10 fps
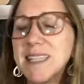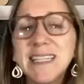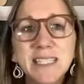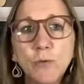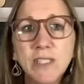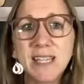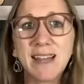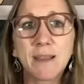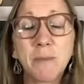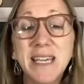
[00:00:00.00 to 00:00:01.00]
And this was
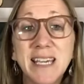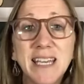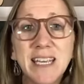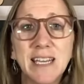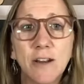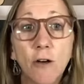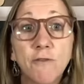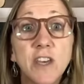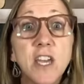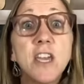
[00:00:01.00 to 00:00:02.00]
at the beginning
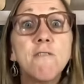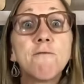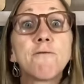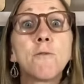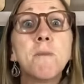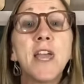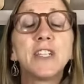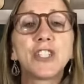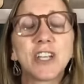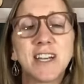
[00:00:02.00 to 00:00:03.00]
of the
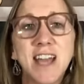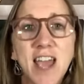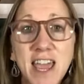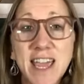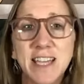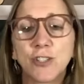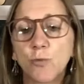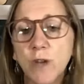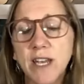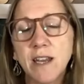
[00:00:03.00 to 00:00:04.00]
information age
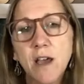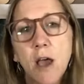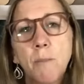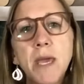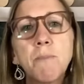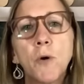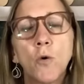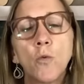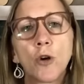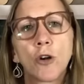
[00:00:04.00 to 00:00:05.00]
when
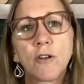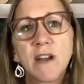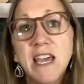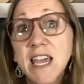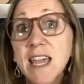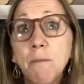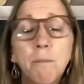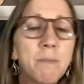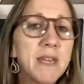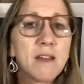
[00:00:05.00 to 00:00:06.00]
people were
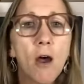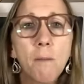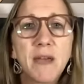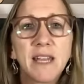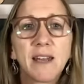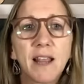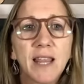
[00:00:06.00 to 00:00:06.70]
becoming